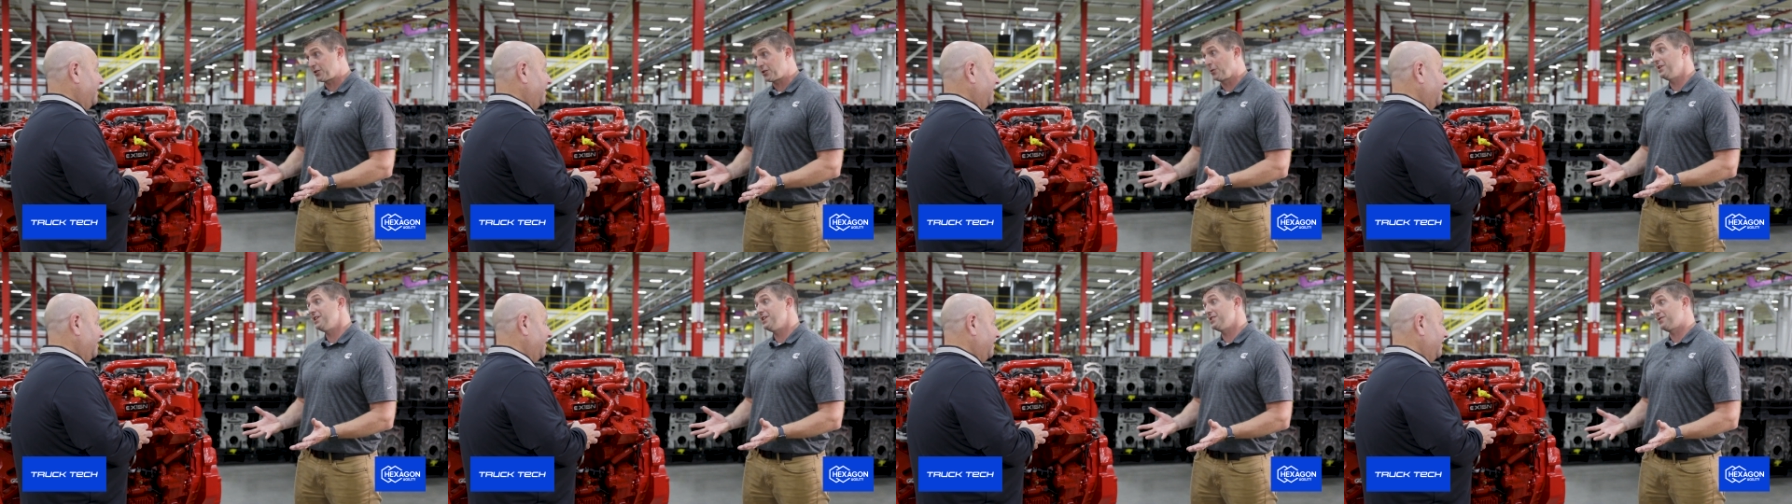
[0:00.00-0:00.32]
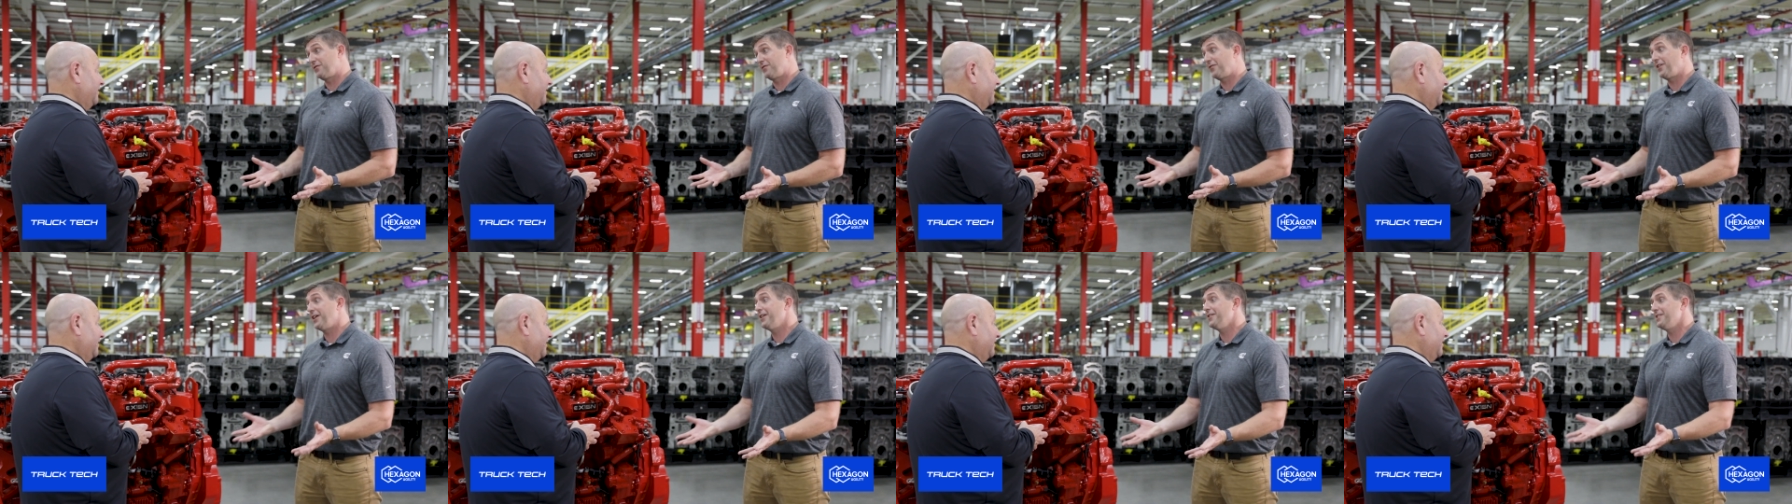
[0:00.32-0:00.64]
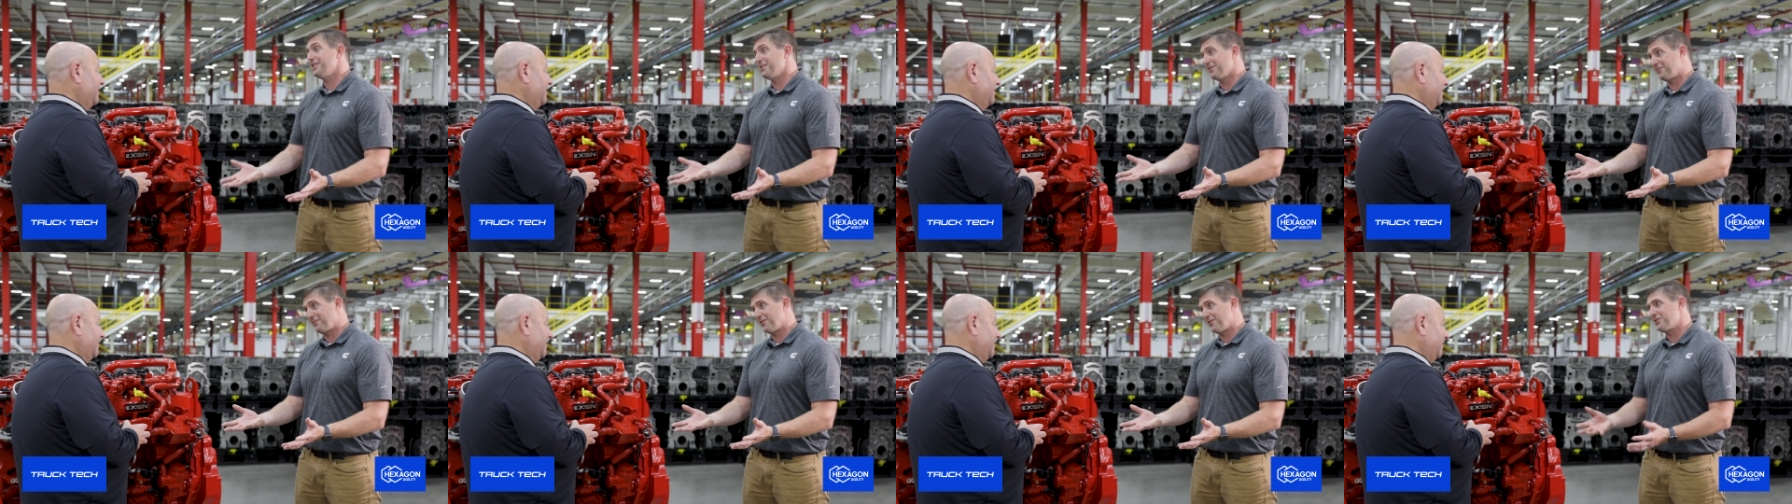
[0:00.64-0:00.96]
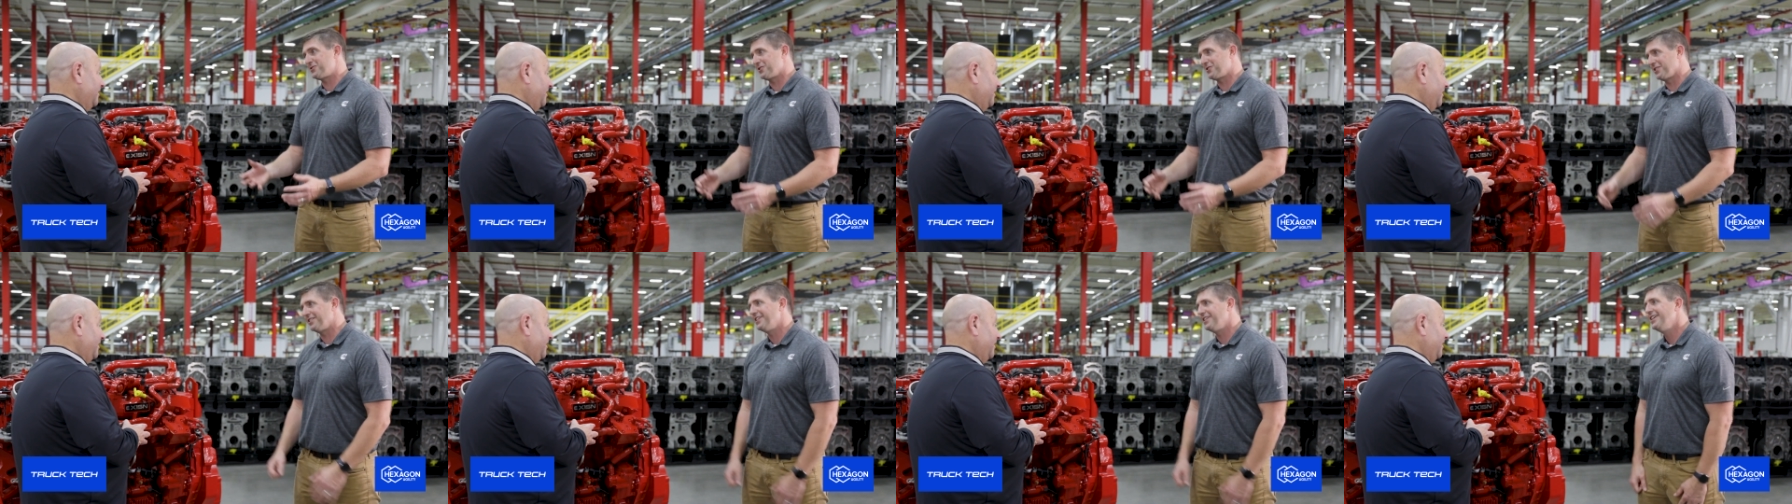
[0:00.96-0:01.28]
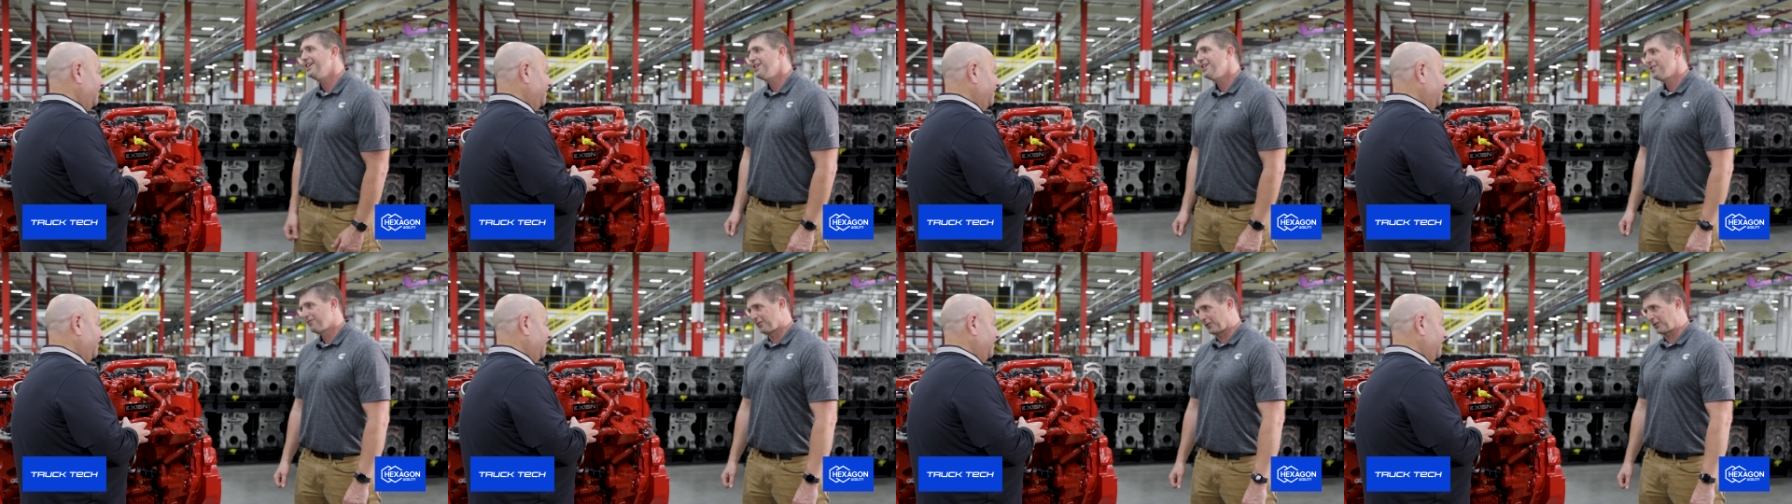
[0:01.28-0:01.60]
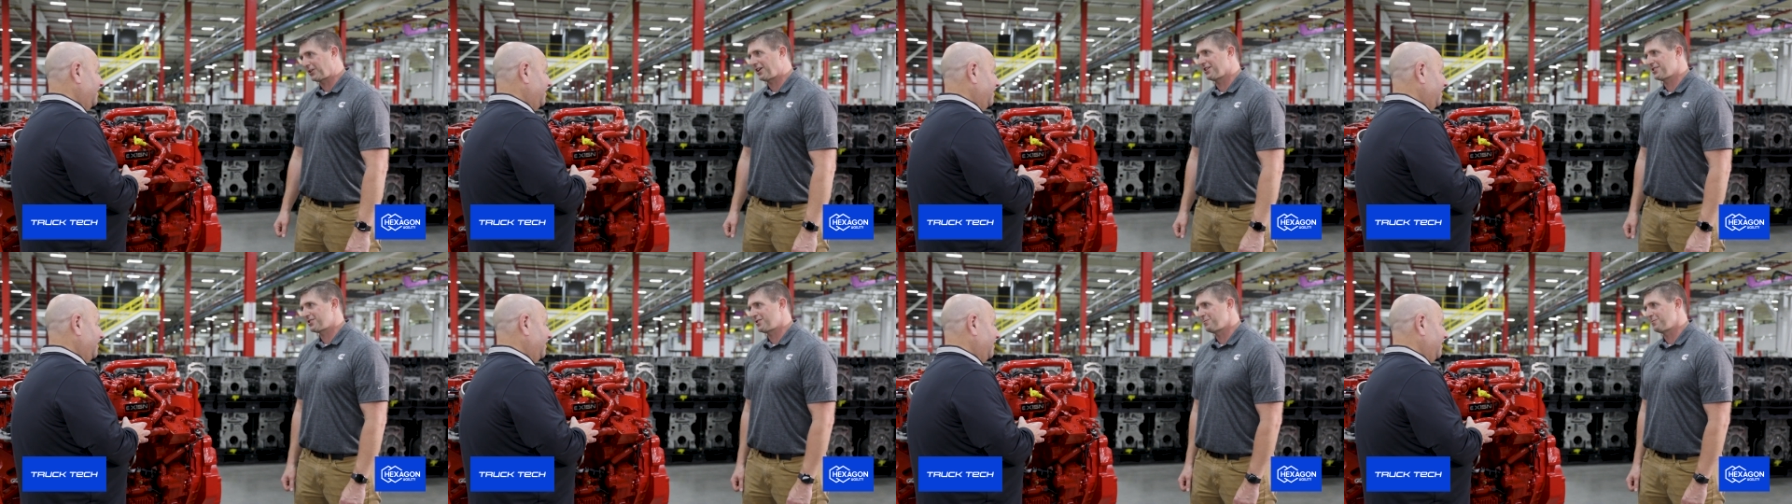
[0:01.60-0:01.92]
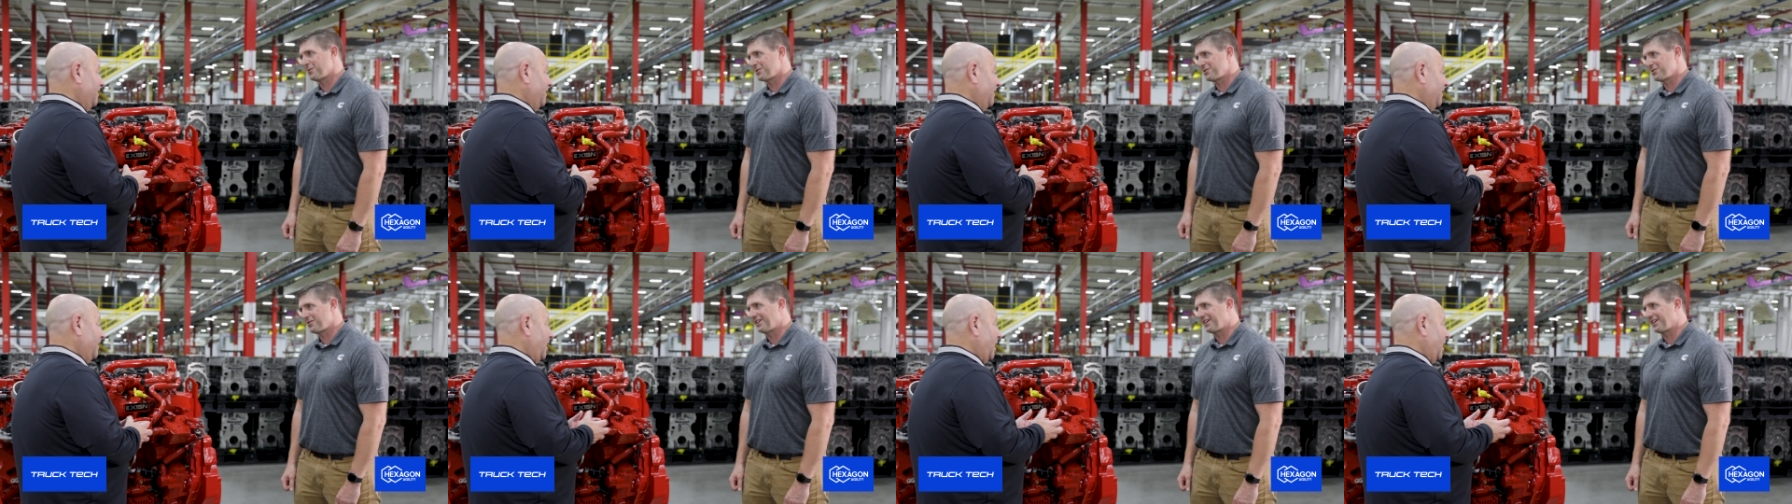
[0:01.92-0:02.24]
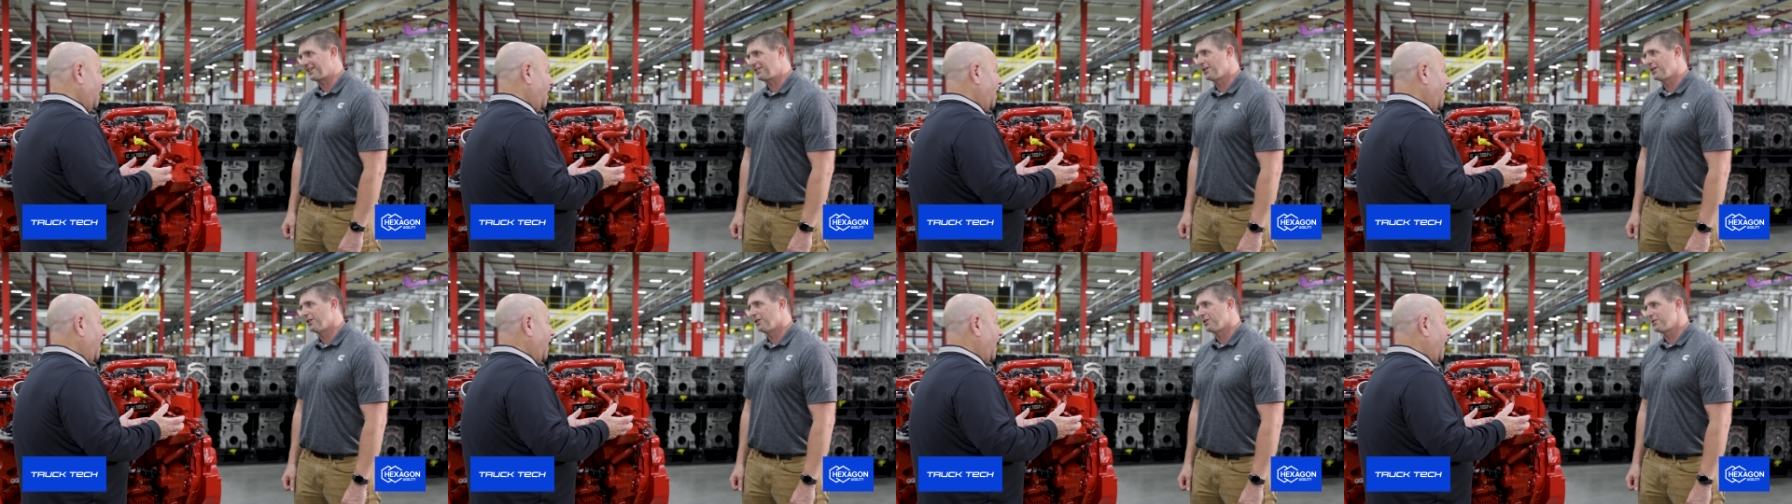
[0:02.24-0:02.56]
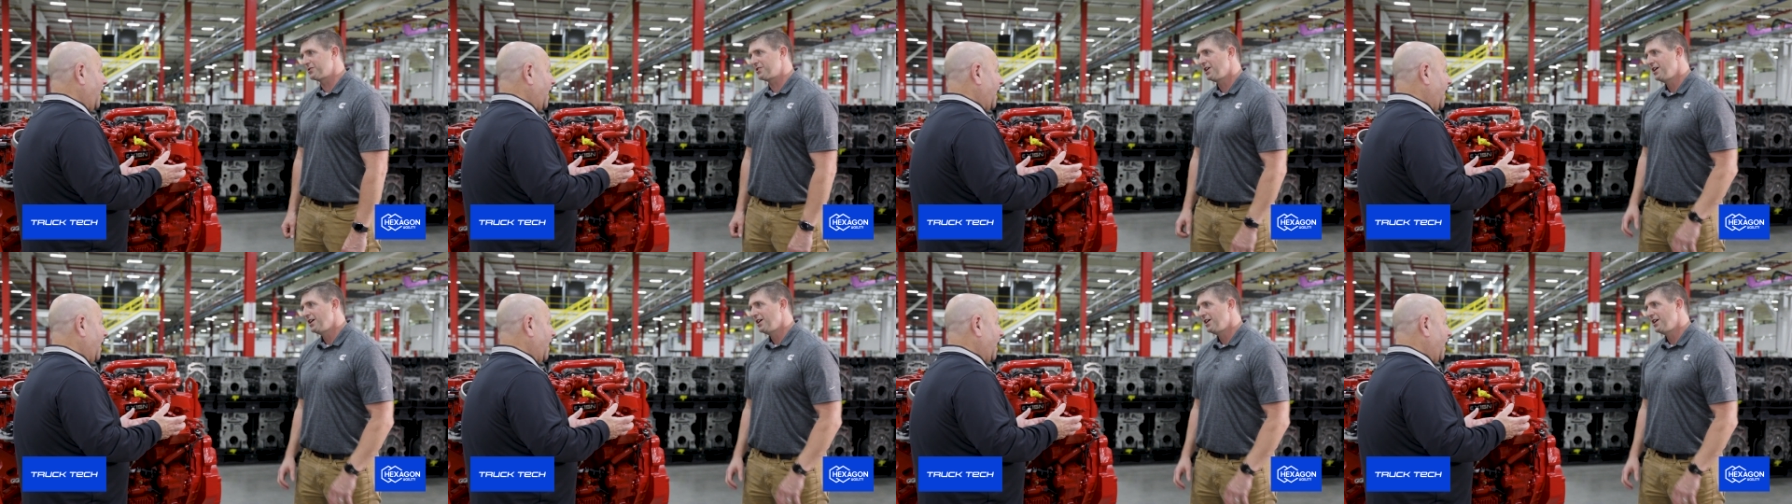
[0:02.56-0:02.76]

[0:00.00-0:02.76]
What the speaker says: So it is very efficient for customers like those.